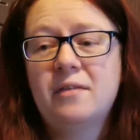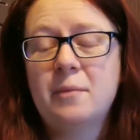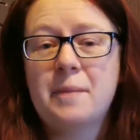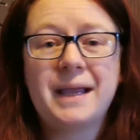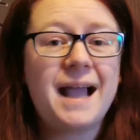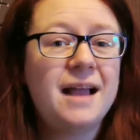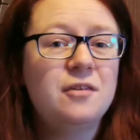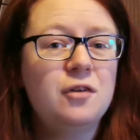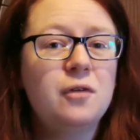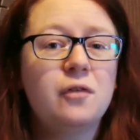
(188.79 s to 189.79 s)
some of my
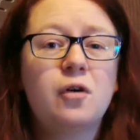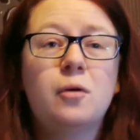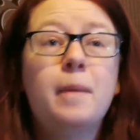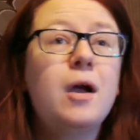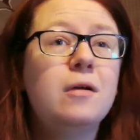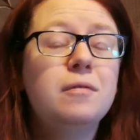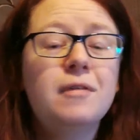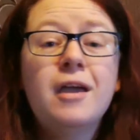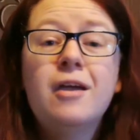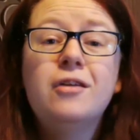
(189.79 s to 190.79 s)
candles or both
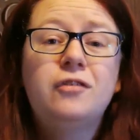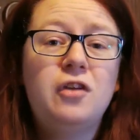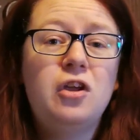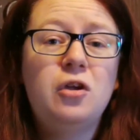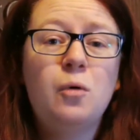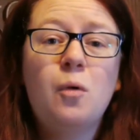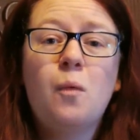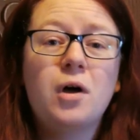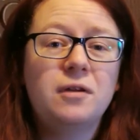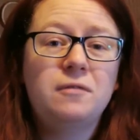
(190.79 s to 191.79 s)
to
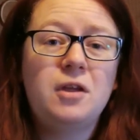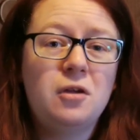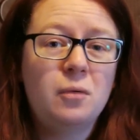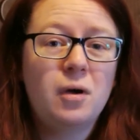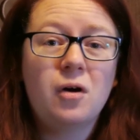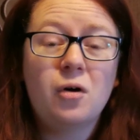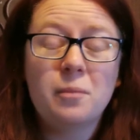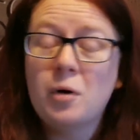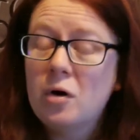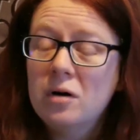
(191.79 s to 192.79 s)
one of you or
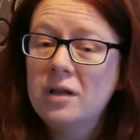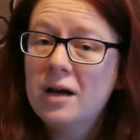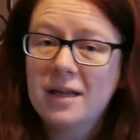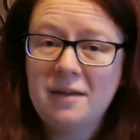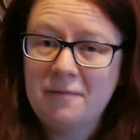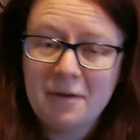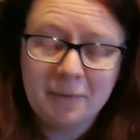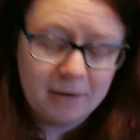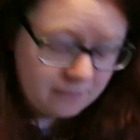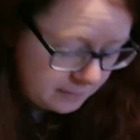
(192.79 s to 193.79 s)
more lucky
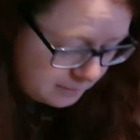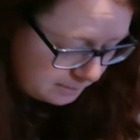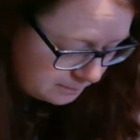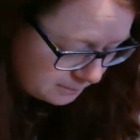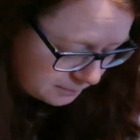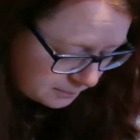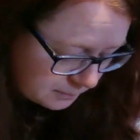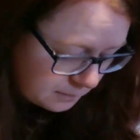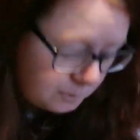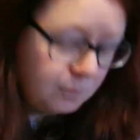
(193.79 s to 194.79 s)
viewers.
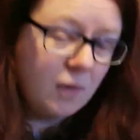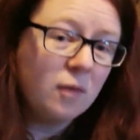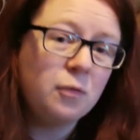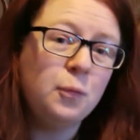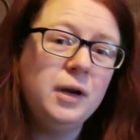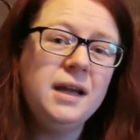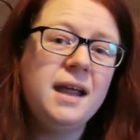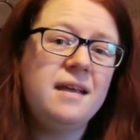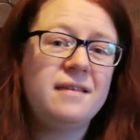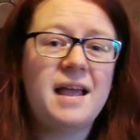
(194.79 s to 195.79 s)
3
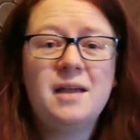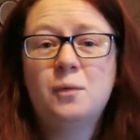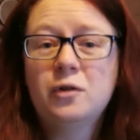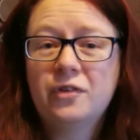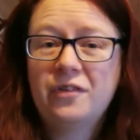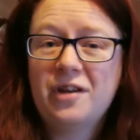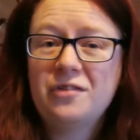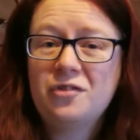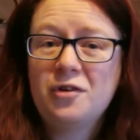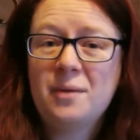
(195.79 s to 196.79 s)
is a
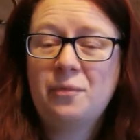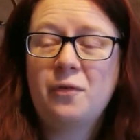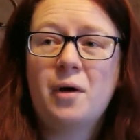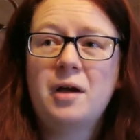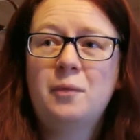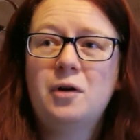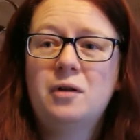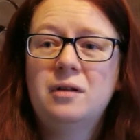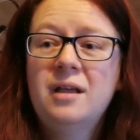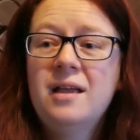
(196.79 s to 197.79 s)
Waterstones trip, so I
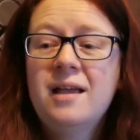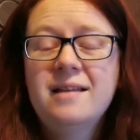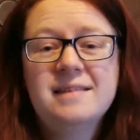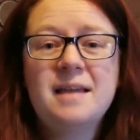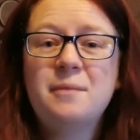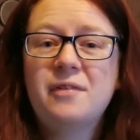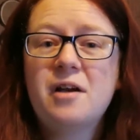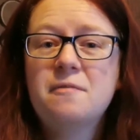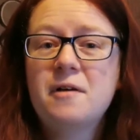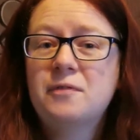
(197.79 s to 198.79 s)
will take
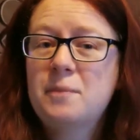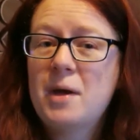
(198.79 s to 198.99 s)
myself off to